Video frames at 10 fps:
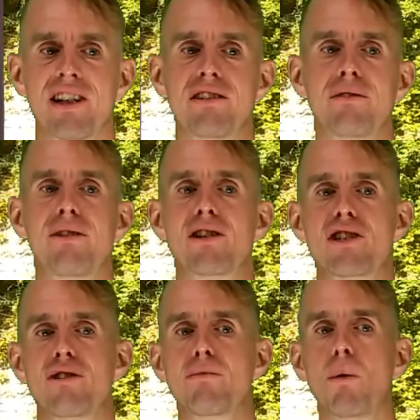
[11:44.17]
as a
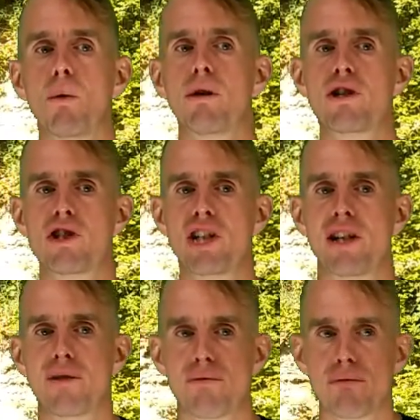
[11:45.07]
function of wall
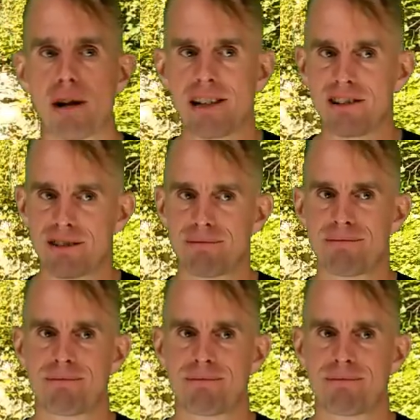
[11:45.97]
shear rate.